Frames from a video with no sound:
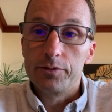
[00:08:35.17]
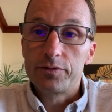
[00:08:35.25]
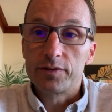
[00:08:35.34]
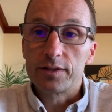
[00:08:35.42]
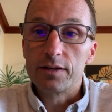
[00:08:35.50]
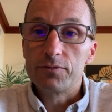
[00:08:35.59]

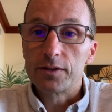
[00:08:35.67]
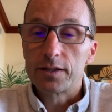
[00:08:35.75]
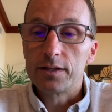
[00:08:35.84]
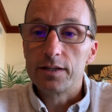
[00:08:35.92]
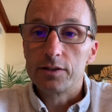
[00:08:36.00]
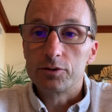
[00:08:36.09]

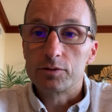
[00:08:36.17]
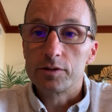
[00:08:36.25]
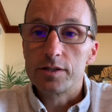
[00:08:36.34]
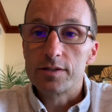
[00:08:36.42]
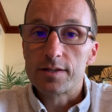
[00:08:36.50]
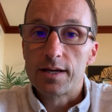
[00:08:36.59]
Significant
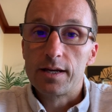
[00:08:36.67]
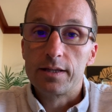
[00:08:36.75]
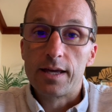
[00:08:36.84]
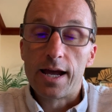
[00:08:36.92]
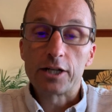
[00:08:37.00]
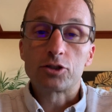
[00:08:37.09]
increase, and
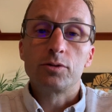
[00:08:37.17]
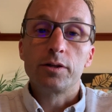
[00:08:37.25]
the actual